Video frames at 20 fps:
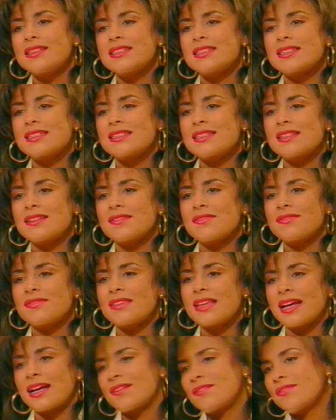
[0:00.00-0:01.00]
just the,
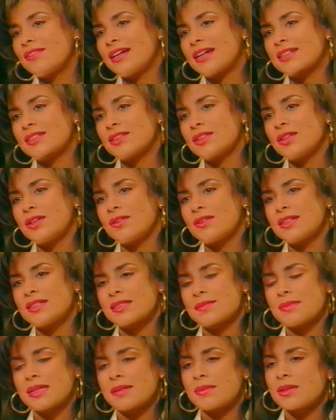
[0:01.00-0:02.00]
that fact alone
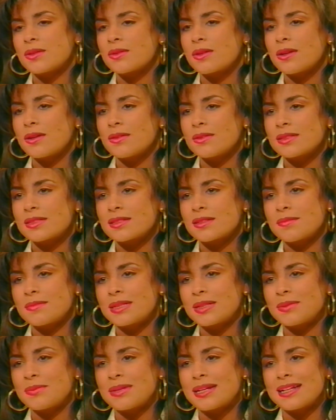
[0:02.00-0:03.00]
has made me grow in so
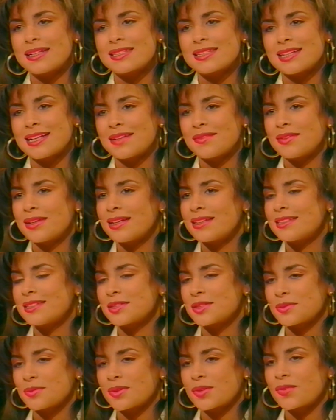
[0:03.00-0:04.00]
many ways, and I've had
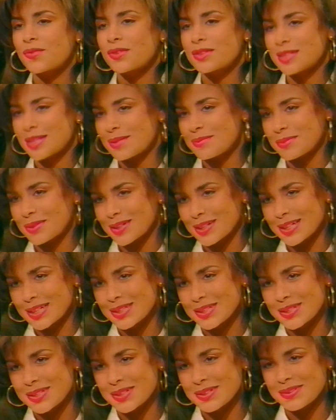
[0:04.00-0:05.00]
such a wonderful time working
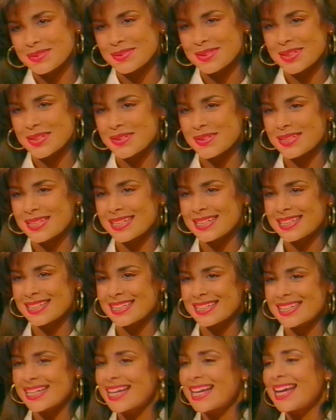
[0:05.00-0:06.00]
on the show for two
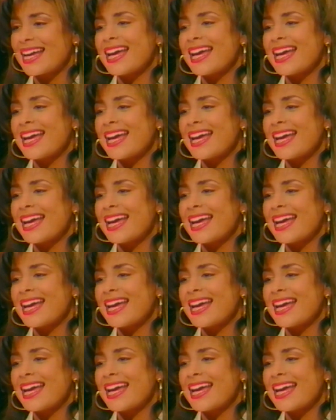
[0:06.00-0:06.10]
seasons.